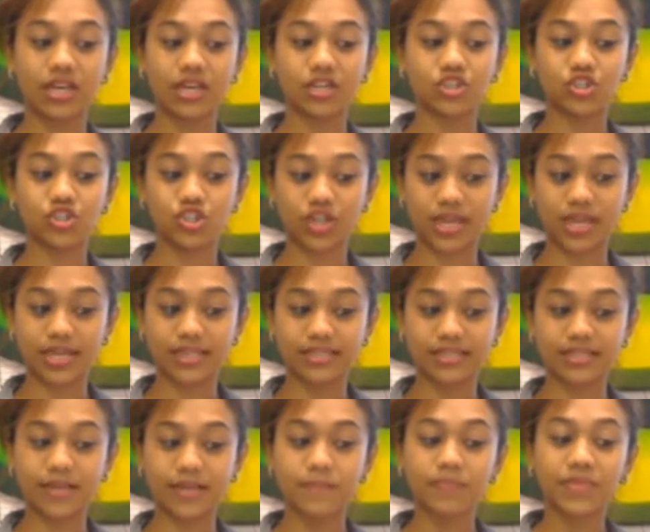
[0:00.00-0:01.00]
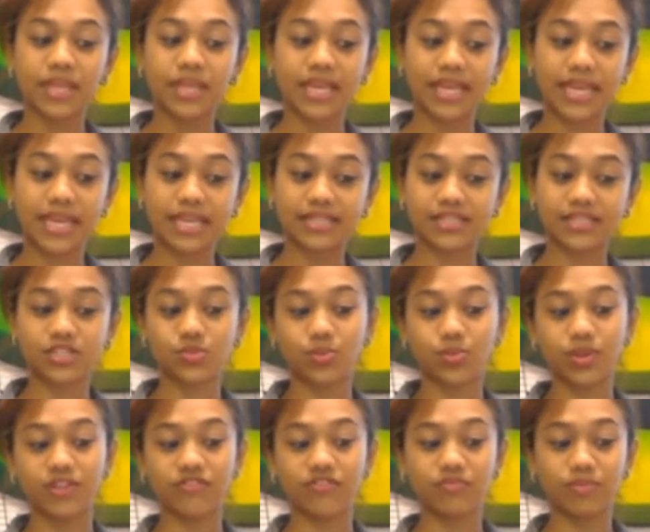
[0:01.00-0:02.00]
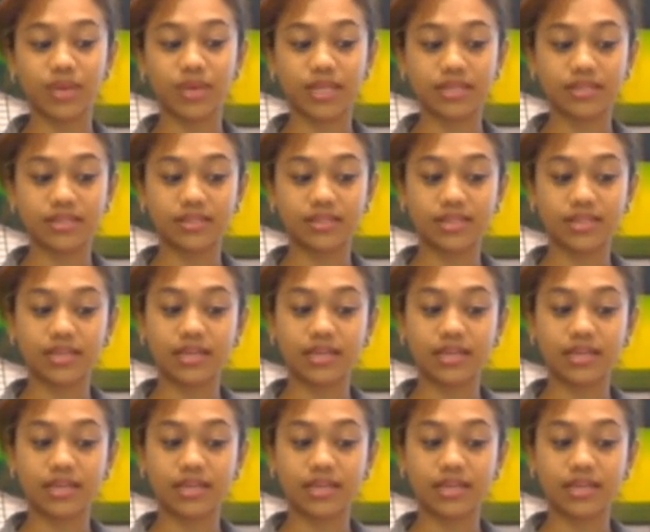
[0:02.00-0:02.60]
shares against the 12-month